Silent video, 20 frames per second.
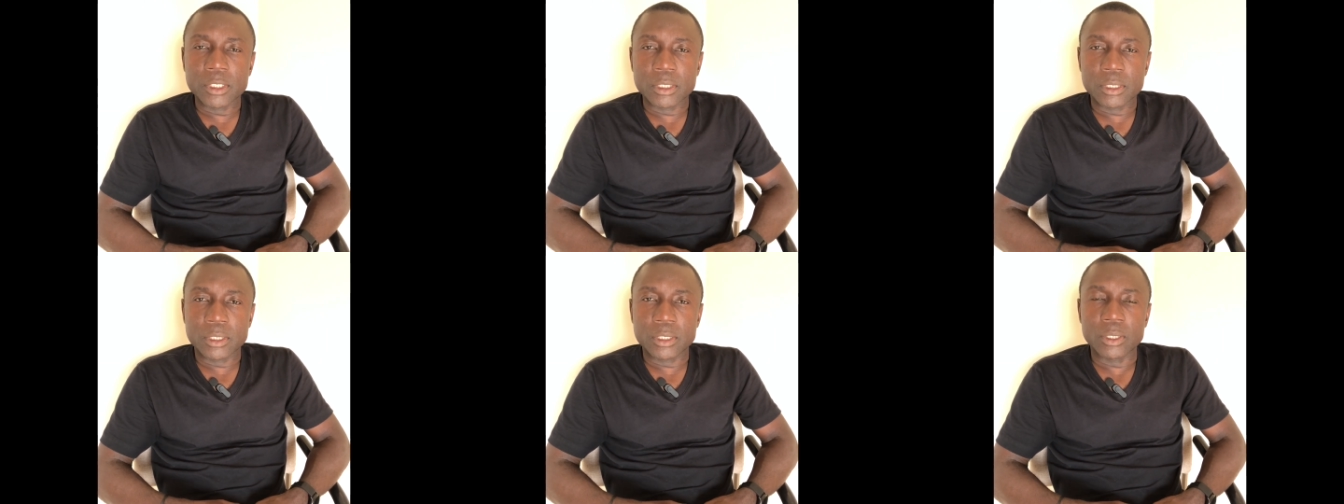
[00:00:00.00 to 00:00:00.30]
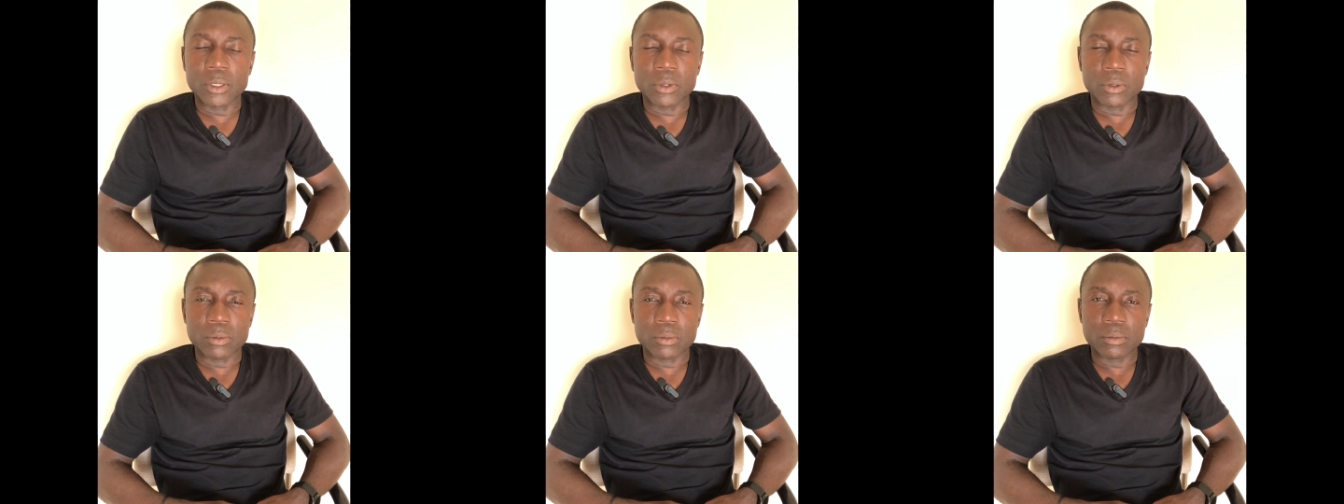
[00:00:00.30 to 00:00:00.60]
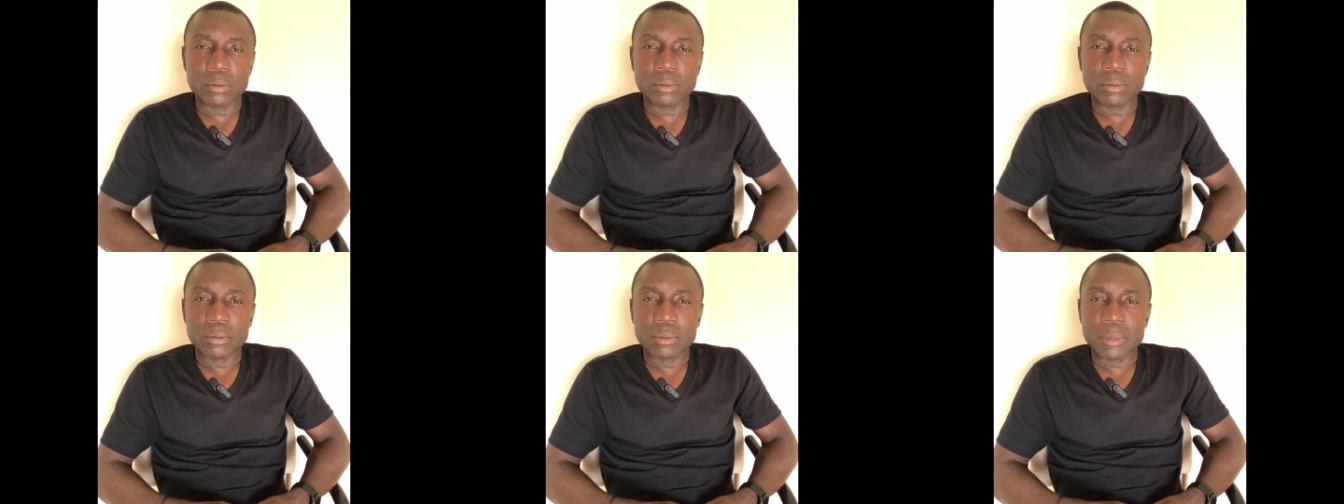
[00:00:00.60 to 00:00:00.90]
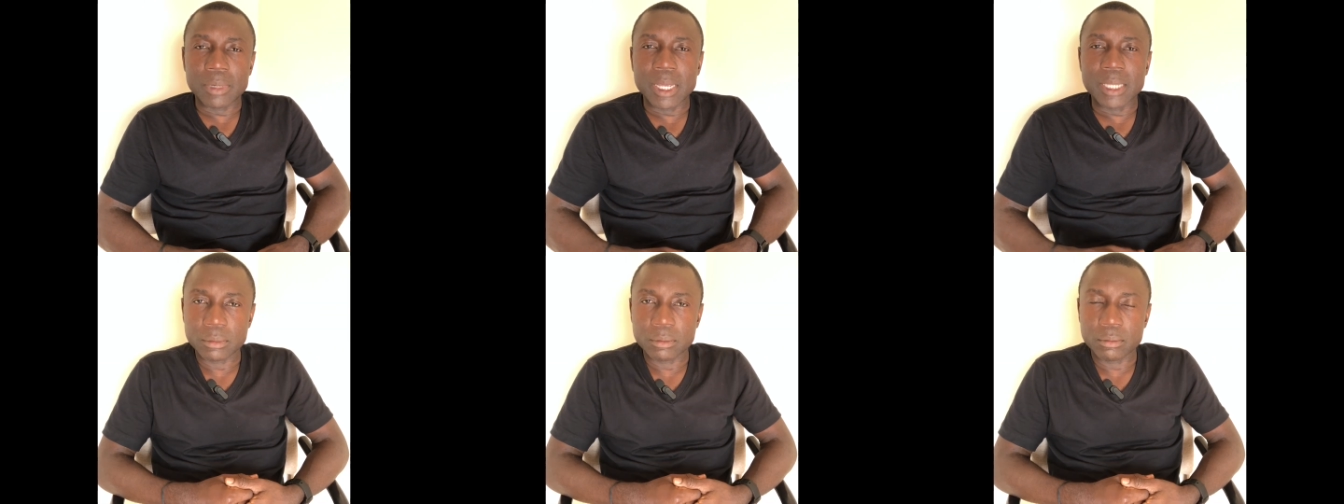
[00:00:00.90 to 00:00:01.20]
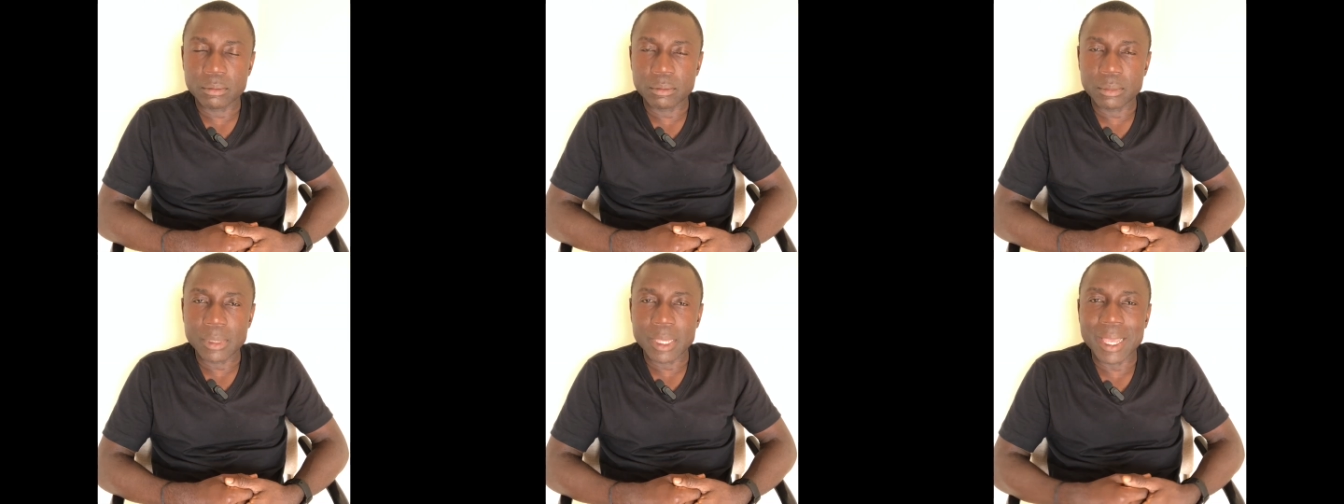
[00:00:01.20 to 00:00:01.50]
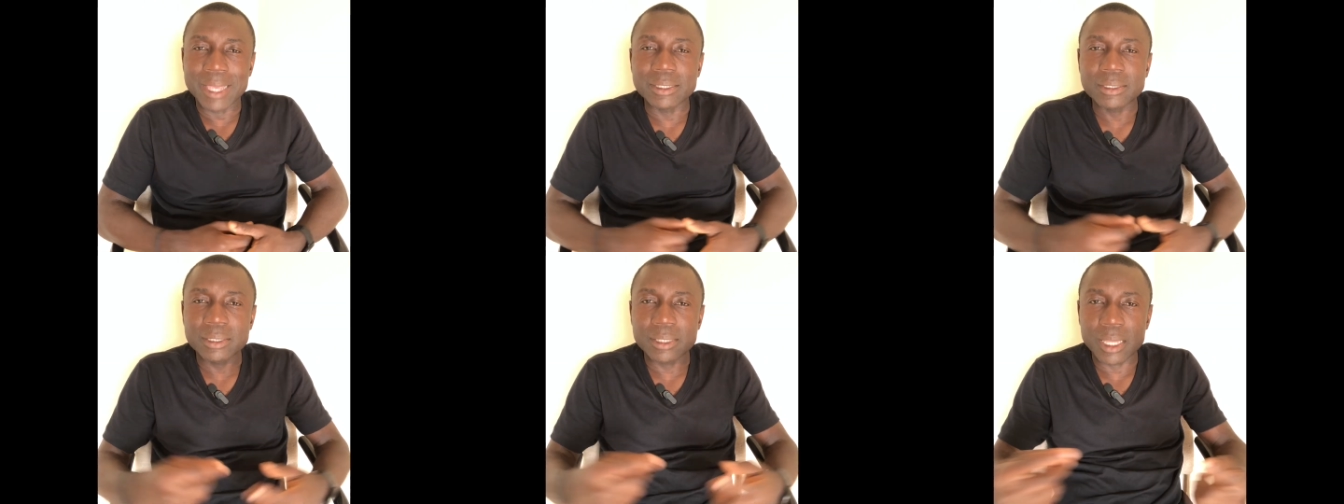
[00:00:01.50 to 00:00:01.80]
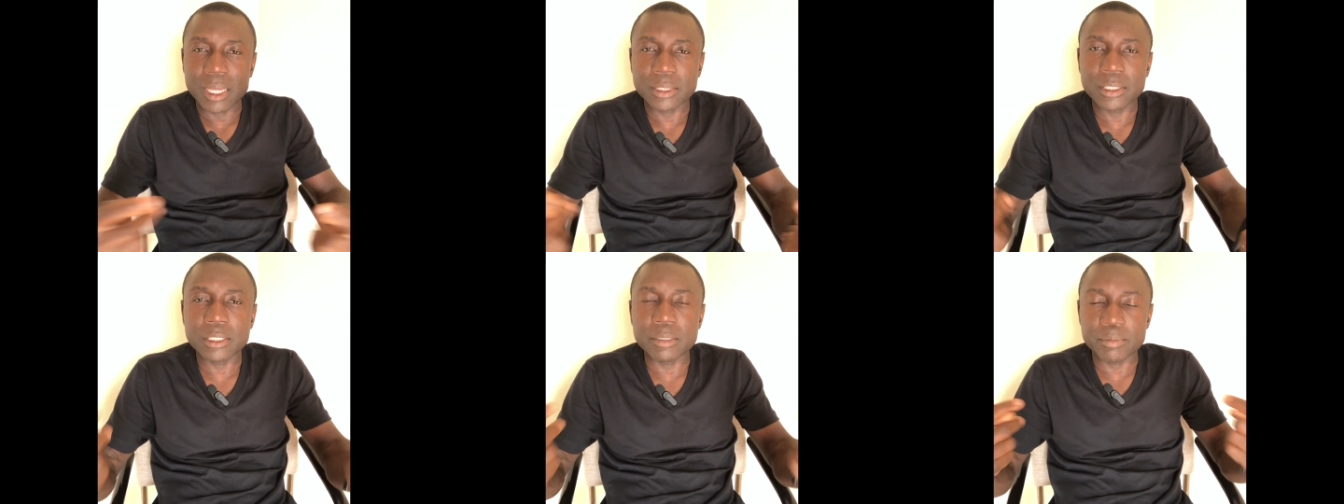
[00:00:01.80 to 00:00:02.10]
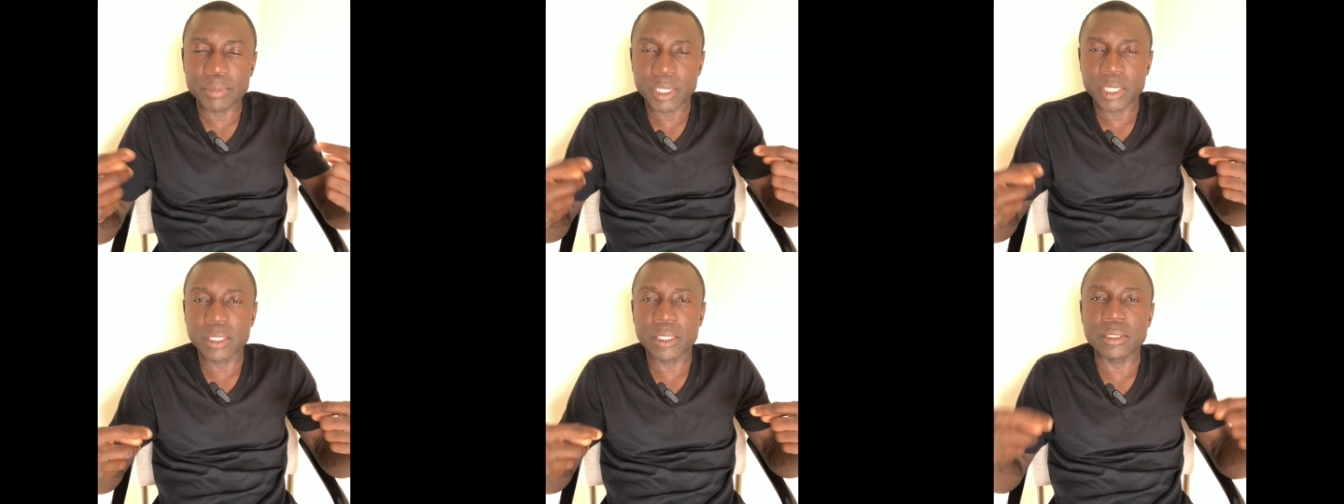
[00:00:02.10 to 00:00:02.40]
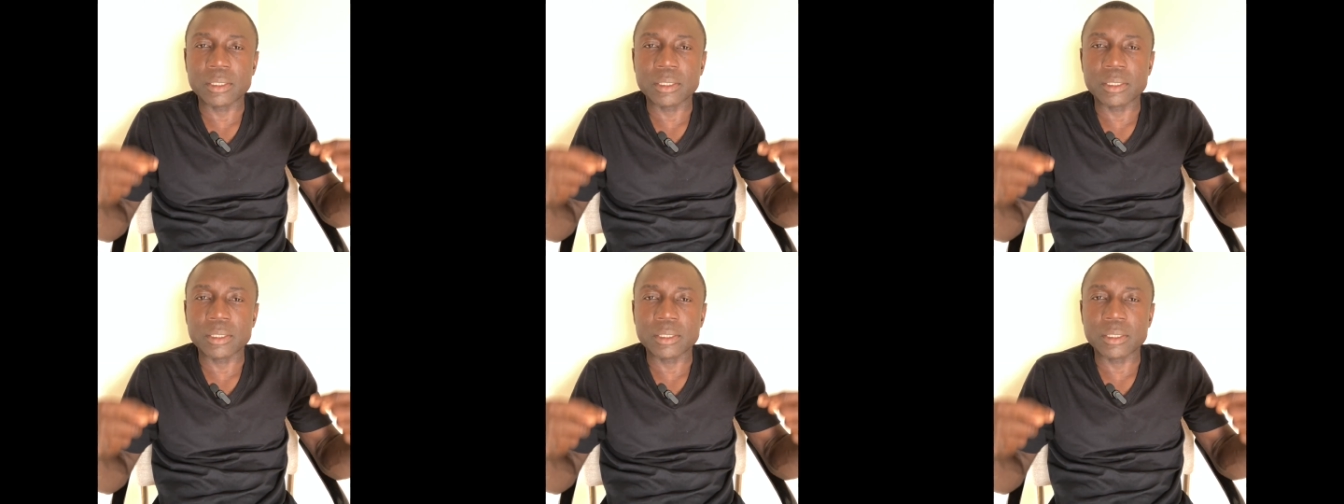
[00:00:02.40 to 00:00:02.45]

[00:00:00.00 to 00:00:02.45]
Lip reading: So I started paying